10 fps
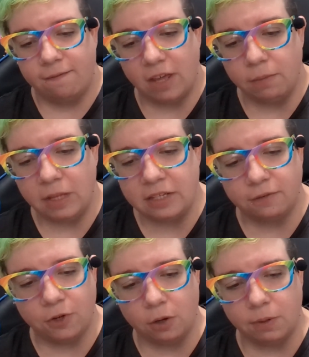
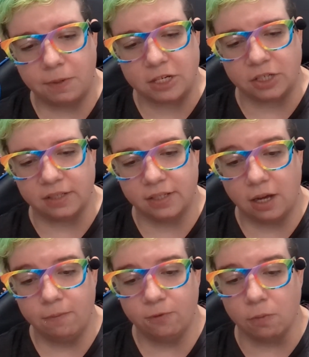families of coma patients
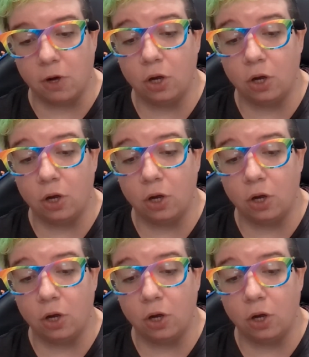come from